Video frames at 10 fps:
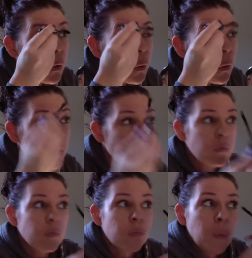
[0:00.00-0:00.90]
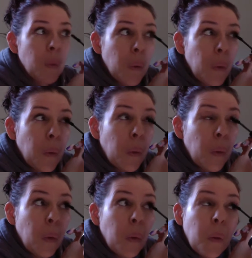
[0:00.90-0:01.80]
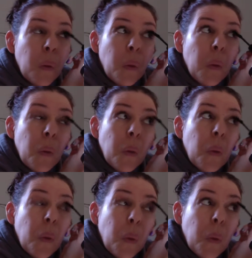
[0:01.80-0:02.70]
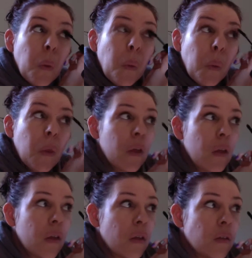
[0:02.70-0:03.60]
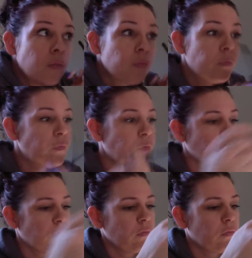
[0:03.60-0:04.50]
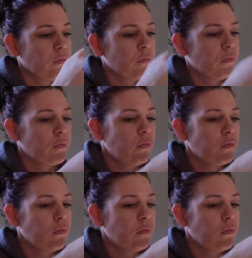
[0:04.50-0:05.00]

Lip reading: No one is speaking in this clip.